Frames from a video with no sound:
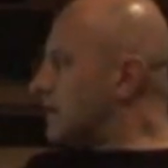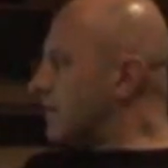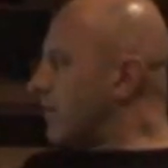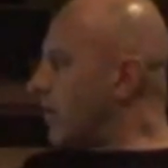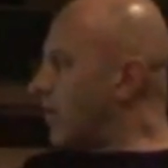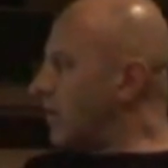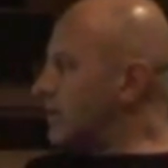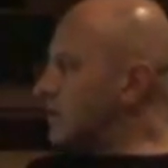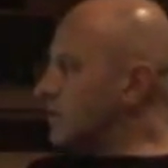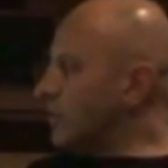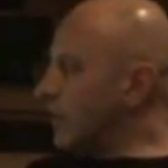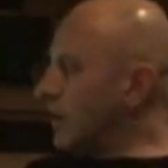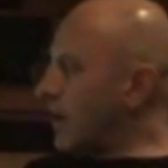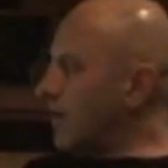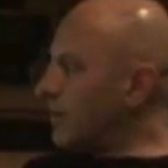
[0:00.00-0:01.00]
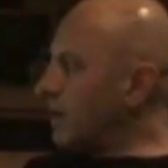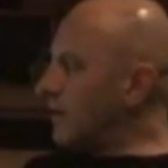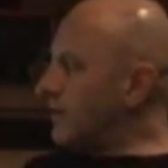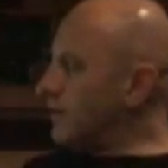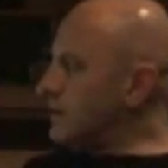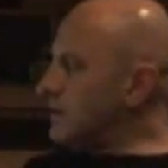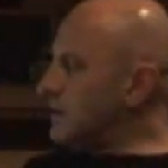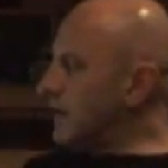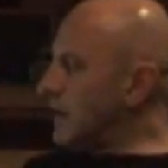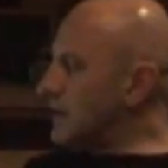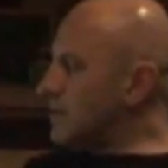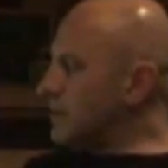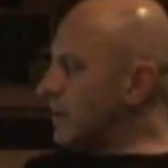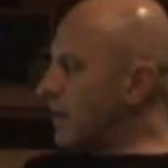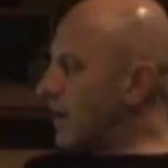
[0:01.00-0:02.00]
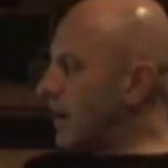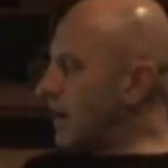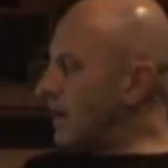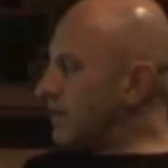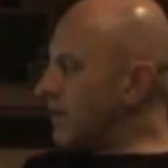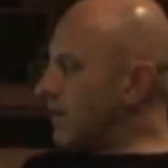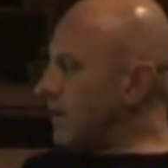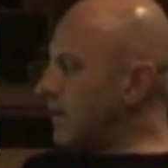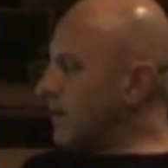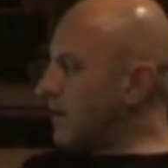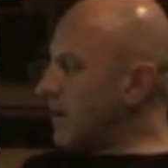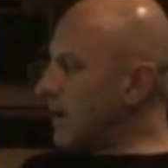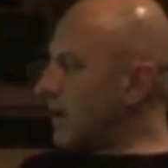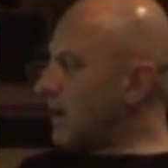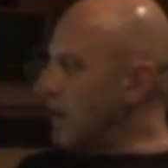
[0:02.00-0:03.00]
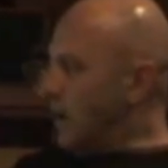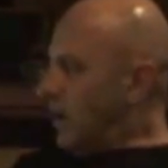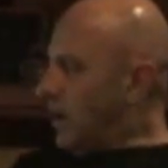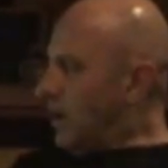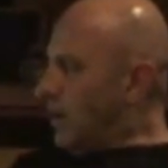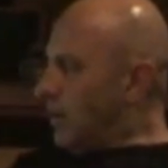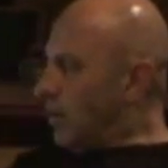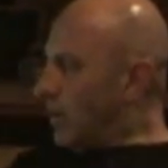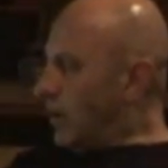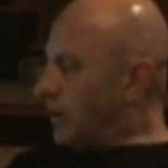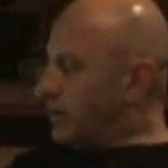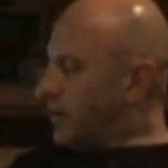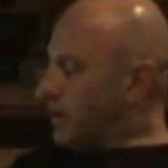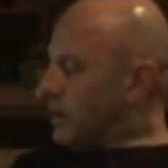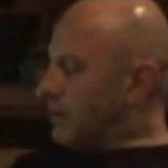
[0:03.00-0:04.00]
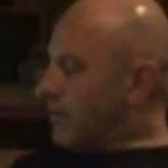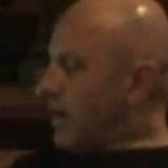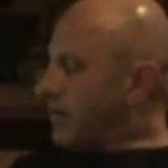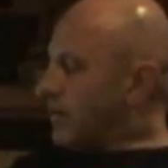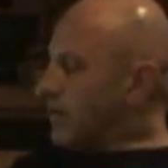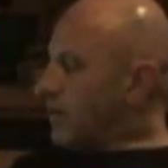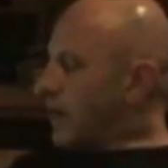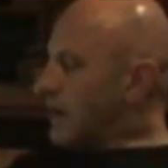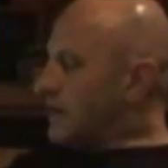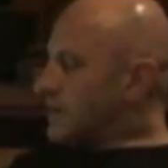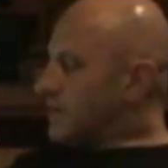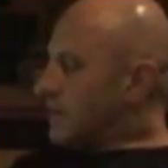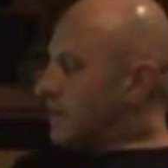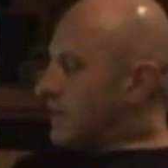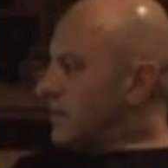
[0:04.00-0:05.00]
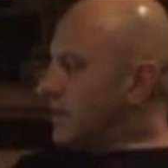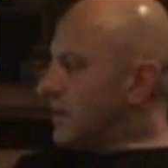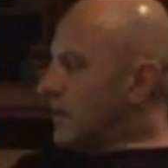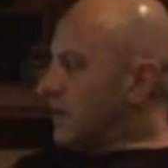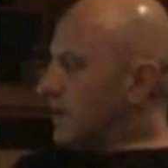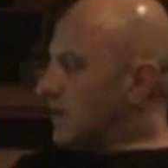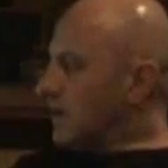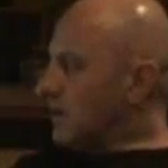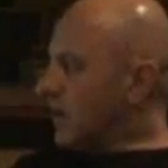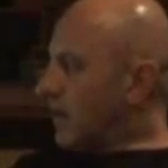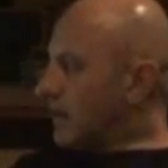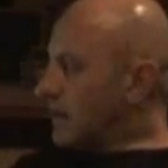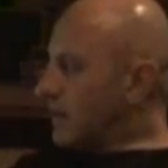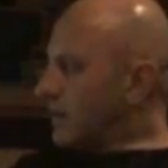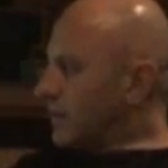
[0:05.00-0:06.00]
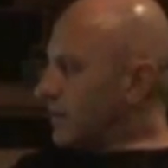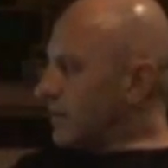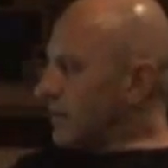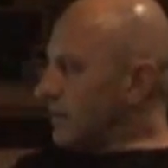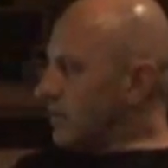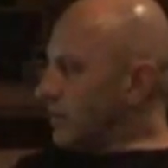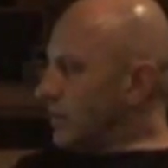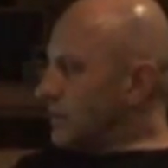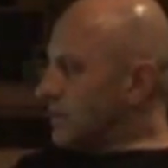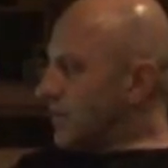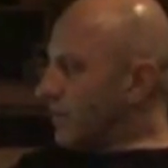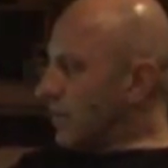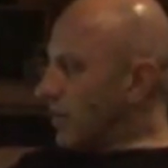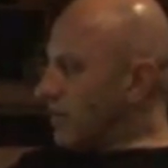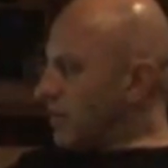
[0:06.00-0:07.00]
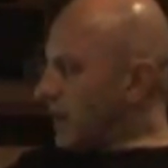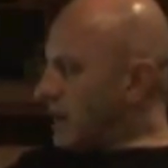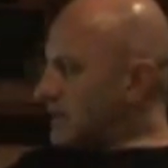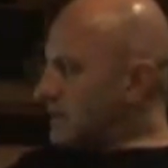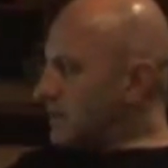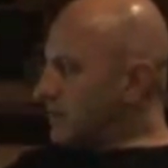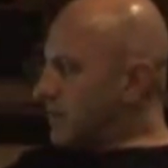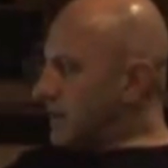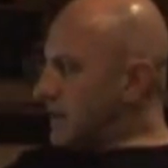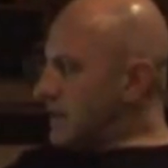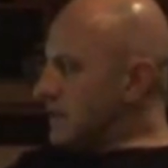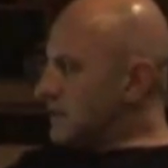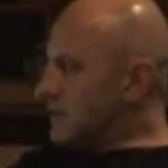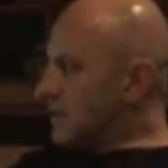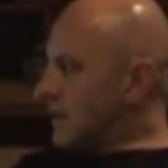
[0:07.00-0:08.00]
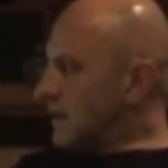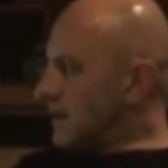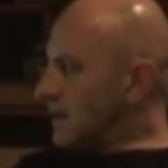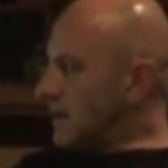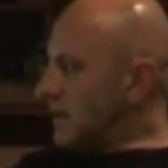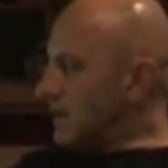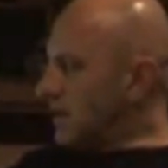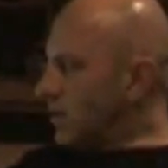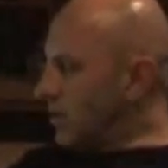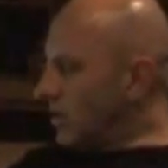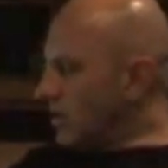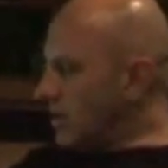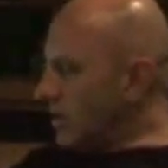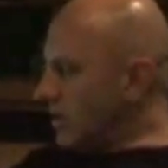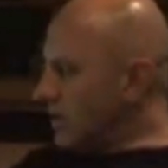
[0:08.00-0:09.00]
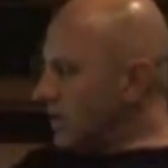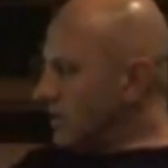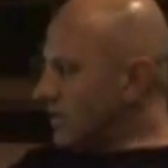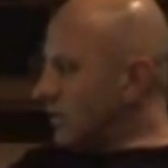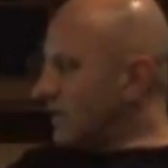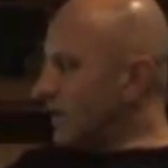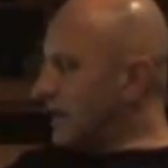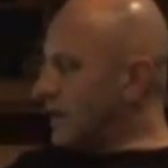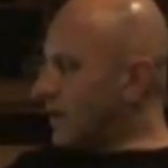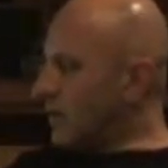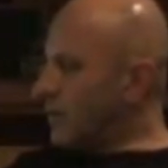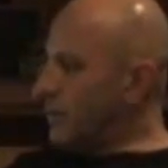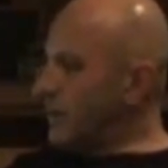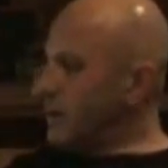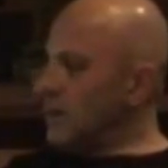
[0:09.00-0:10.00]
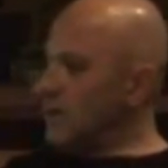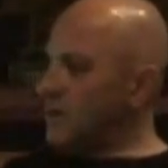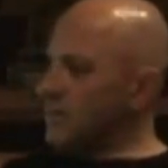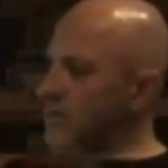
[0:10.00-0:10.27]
far as when I'm at this stage, when I'm doing a rough arrangement, like once I've got bass and beats, then I need a hook. So then I'll be